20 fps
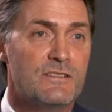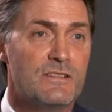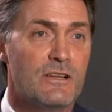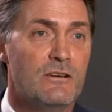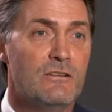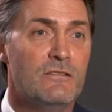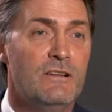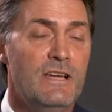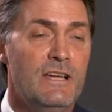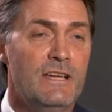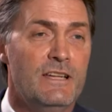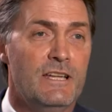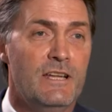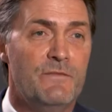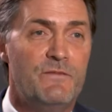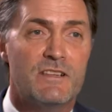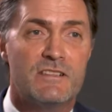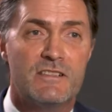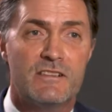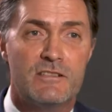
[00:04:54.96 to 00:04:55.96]
So
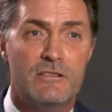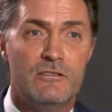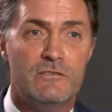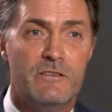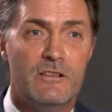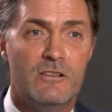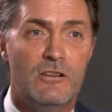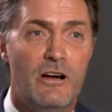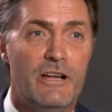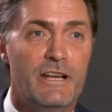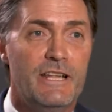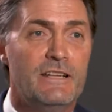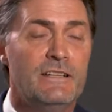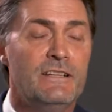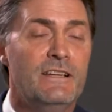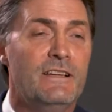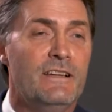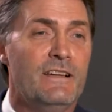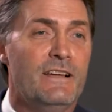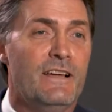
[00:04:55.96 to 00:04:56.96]
if there's a silver lining